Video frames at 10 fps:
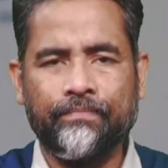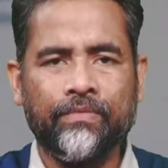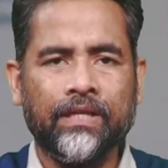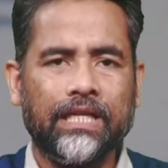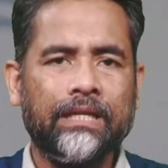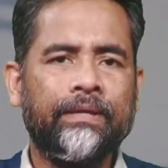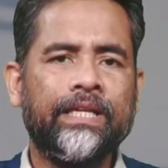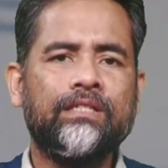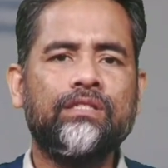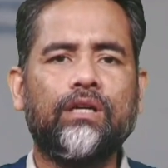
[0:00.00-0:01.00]

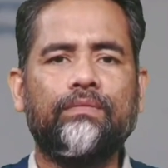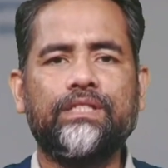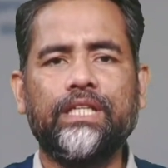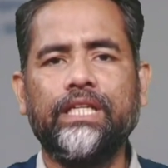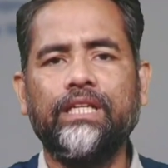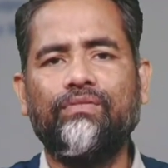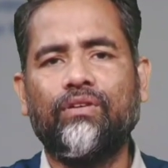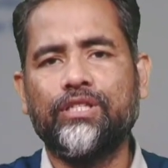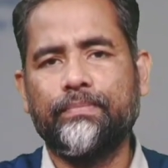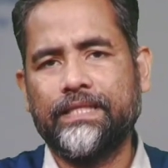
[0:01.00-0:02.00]
Limitations of training for
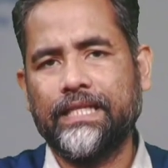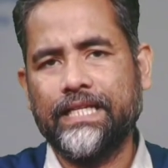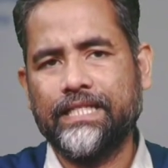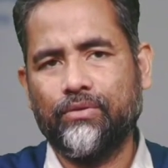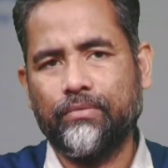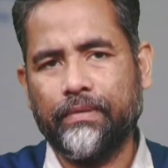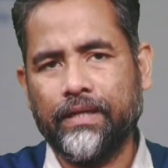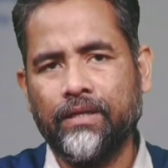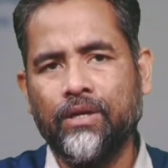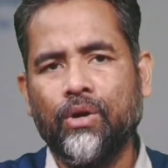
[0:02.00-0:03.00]
specialized equipment.
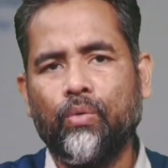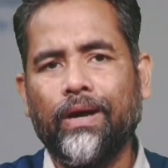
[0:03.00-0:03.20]
While